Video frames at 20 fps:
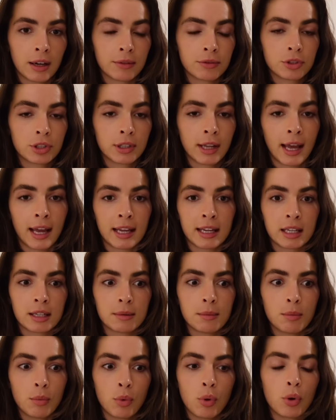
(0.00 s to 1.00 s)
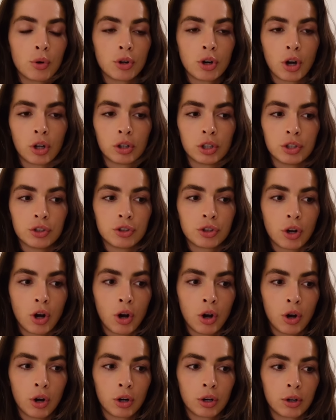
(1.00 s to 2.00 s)
to gain more knowledge
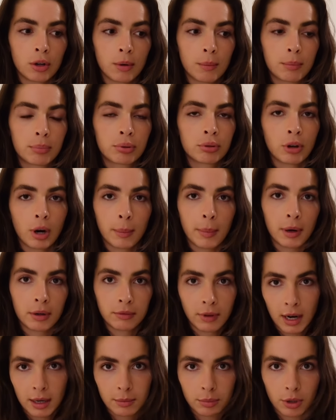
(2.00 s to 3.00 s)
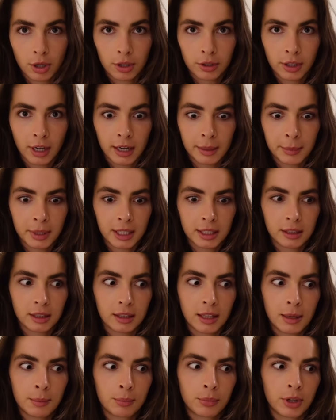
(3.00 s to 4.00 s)
on proper run programming
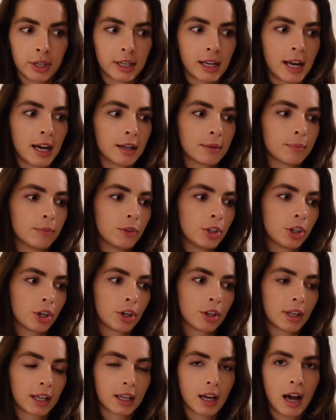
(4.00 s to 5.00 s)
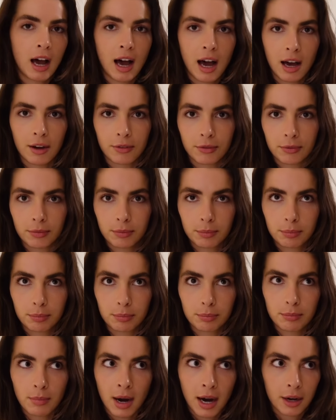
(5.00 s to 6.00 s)
and bring out, you know, like half
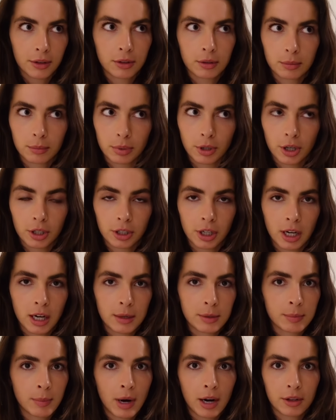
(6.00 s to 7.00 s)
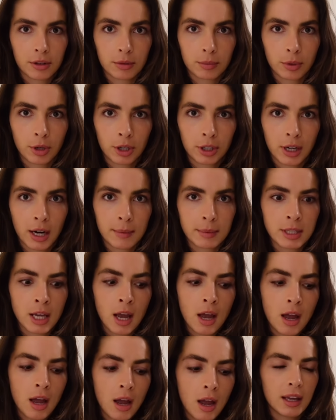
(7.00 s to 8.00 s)
marathon programs.
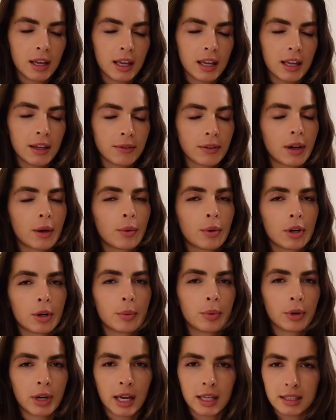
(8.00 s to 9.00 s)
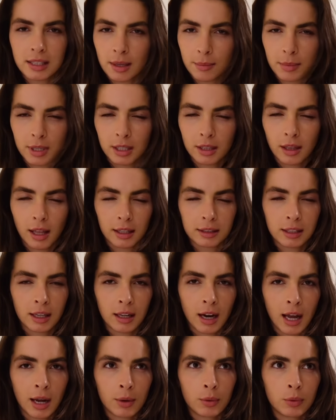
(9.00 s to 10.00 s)
If I were to put out something like that,
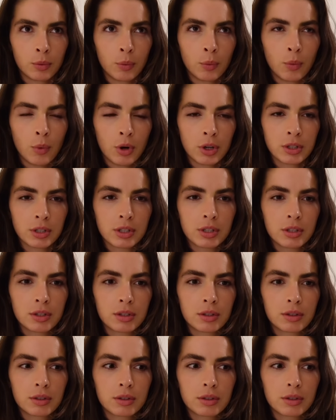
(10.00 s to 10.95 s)
I would want